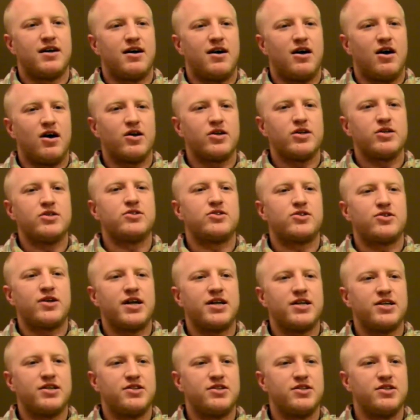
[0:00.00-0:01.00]
all you
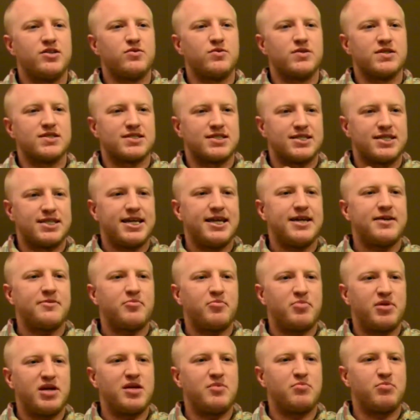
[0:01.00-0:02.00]
tried to do was get
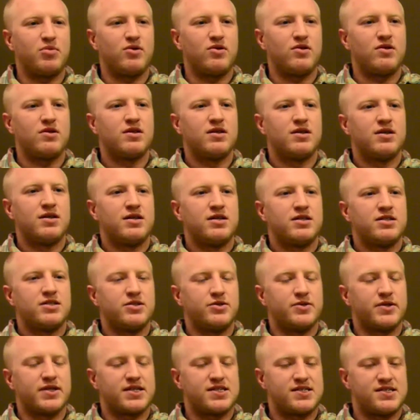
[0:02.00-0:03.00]
people
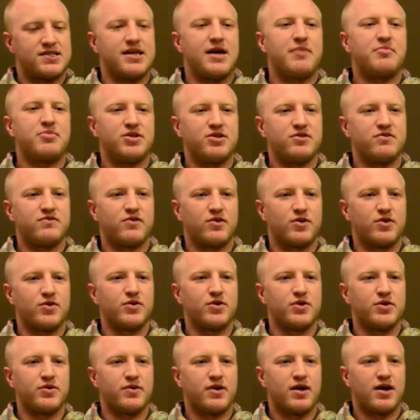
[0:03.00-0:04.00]
to accept you for
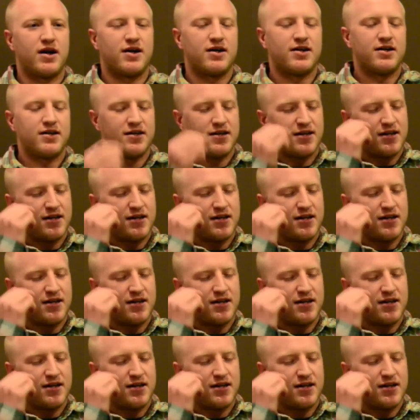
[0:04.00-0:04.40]
who you are.